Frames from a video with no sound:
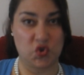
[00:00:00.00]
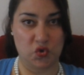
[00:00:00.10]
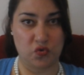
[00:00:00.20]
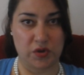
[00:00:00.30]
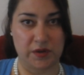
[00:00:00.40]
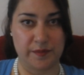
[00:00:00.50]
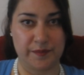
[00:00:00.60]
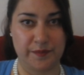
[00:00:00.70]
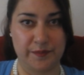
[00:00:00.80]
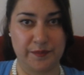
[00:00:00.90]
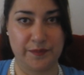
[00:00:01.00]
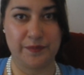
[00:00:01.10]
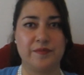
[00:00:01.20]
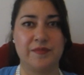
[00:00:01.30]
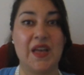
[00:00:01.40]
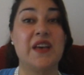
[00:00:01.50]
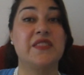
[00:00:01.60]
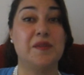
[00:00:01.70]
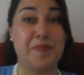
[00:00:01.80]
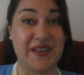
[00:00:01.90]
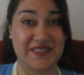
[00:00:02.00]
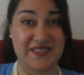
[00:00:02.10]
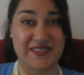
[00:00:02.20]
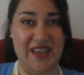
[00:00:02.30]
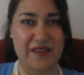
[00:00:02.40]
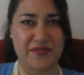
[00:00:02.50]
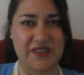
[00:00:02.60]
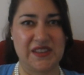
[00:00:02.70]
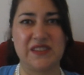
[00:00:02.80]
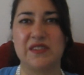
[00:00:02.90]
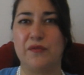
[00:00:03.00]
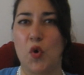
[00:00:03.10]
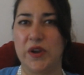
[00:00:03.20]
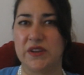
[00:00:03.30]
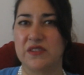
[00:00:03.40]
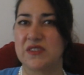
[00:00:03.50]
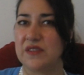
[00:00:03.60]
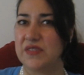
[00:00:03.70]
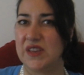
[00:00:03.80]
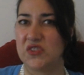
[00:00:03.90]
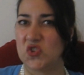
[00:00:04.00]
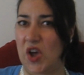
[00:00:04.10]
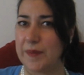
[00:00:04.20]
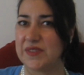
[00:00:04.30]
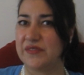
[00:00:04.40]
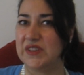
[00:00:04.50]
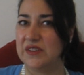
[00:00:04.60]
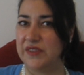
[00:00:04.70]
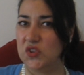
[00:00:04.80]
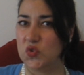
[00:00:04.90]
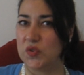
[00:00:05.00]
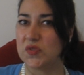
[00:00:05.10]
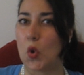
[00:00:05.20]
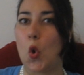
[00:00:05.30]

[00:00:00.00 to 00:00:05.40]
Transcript: children. The best safety is avoidance of these types of individuals,